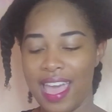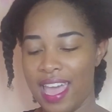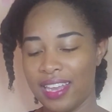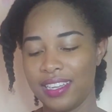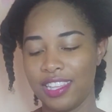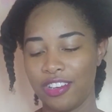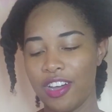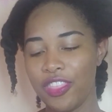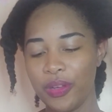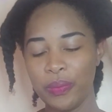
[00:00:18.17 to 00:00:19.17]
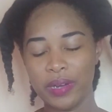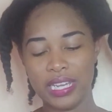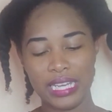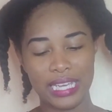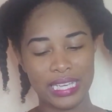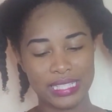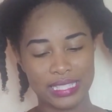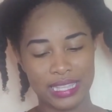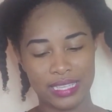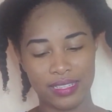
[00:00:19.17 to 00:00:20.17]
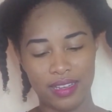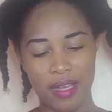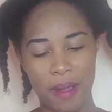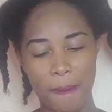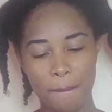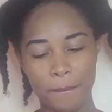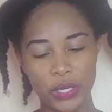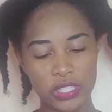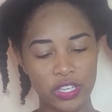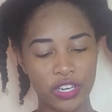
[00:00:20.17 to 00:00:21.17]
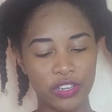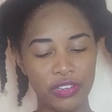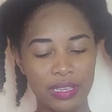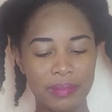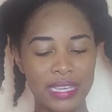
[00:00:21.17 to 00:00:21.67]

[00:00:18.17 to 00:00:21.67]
And the other one is the Buttercream